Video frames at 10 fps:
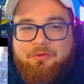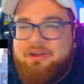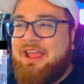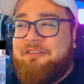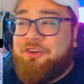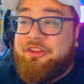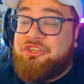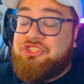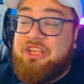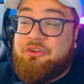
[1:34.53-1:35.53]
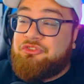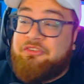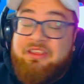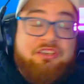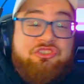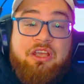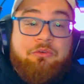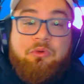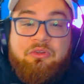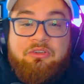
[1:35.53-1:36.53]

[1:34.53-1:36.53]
or not even on the channel, just in general.